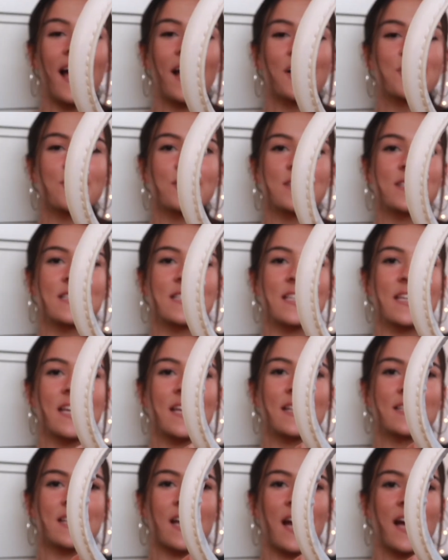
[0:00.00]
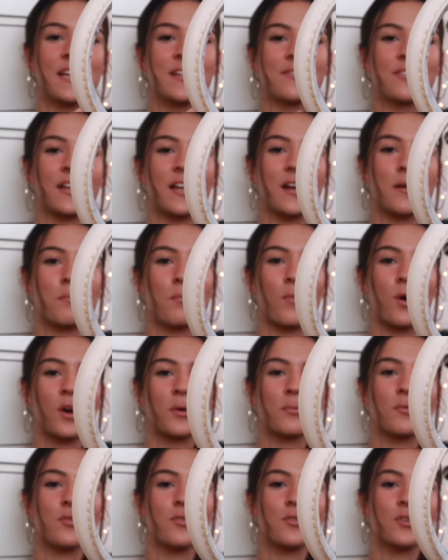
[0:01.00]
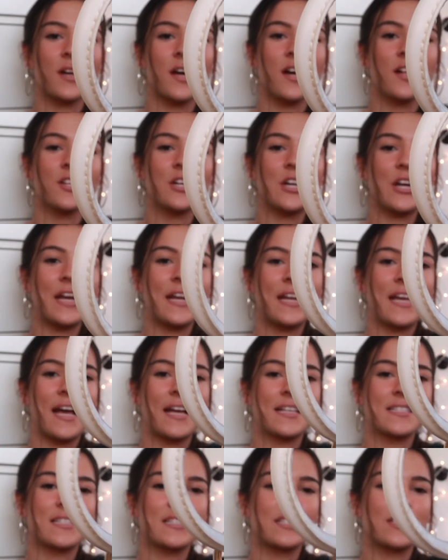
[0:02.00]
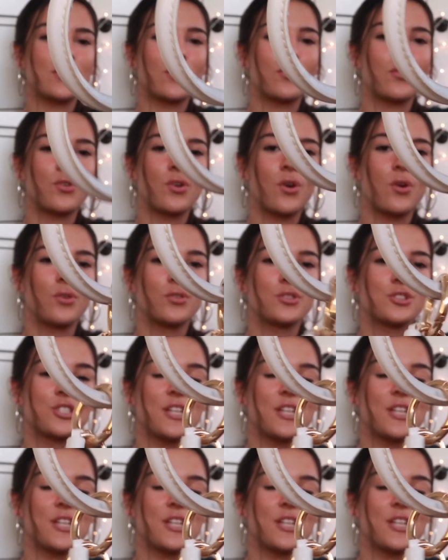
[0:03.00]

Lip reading: As you can see, it's kind of like a marble color and it has this little gold